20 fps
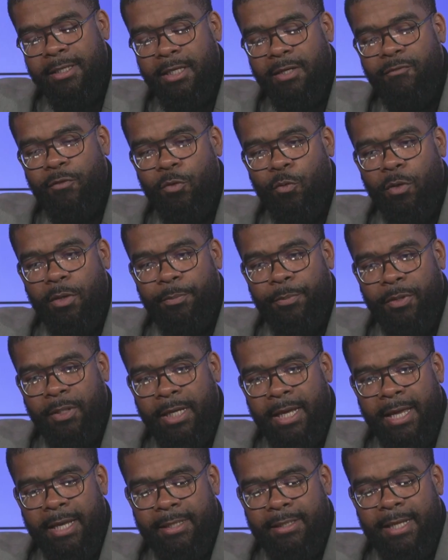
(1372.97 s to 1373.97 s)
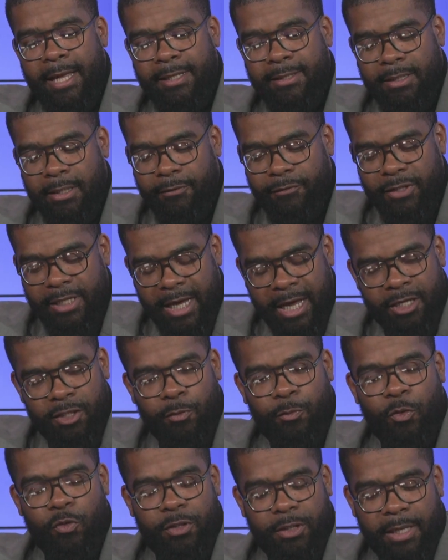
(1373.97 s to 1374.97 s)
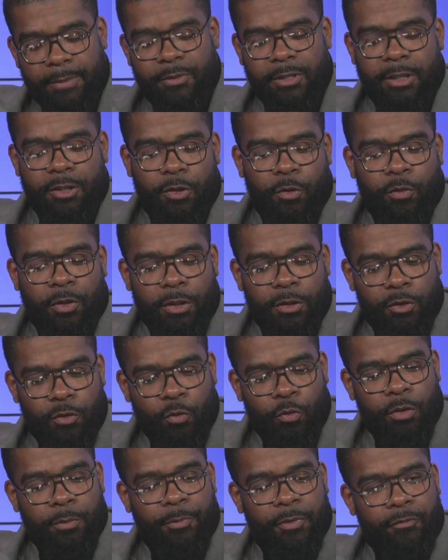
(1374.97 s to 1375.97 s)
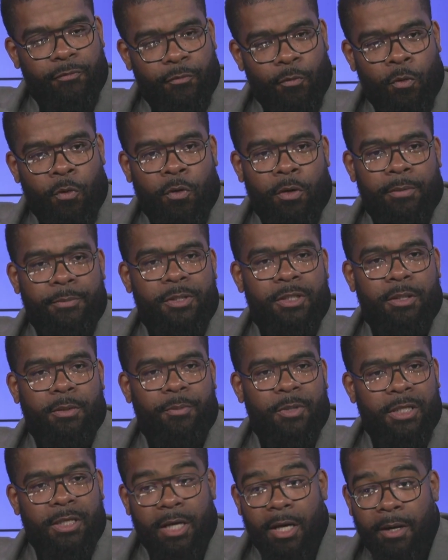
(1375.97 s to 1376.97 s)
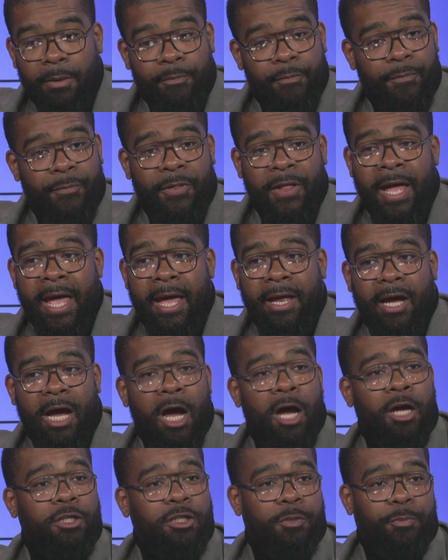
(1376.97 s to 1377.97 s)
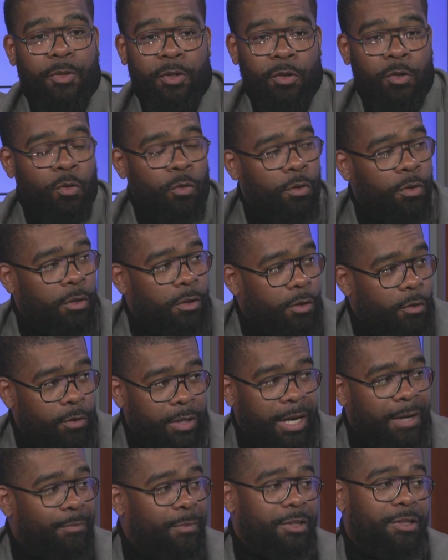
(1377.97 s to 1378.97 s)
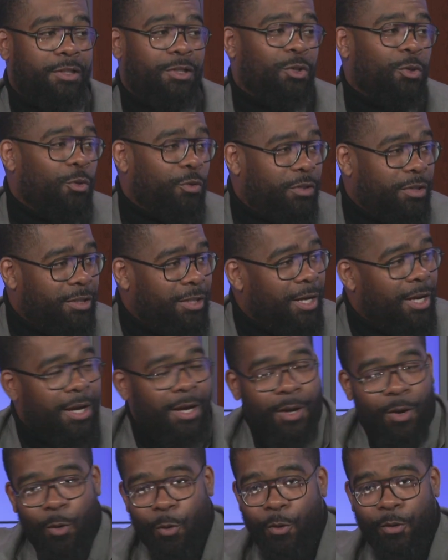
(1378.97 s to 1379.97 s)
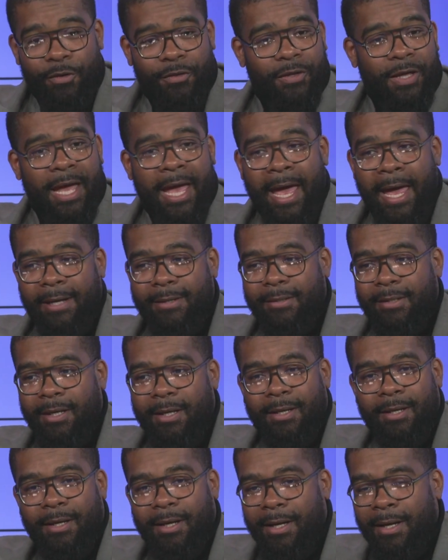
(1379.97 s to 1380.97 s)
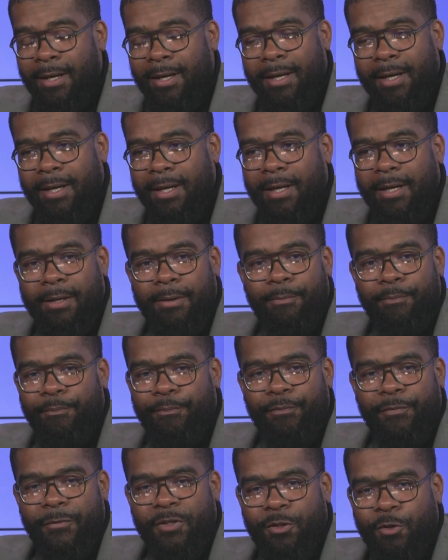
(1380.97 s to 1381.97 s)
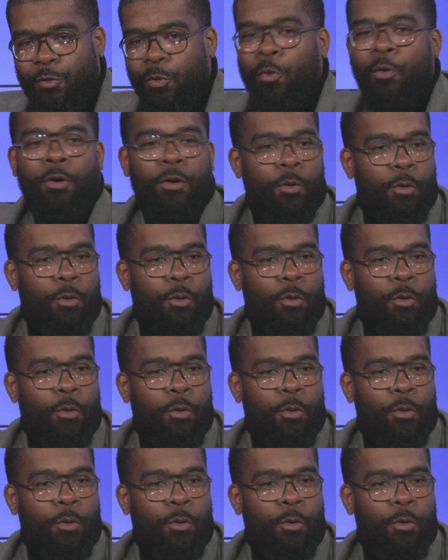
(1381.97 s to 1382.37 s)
give you a plan that's of tangible steps that you can do to perform to become that entrepreneur or that masseuse or that um, store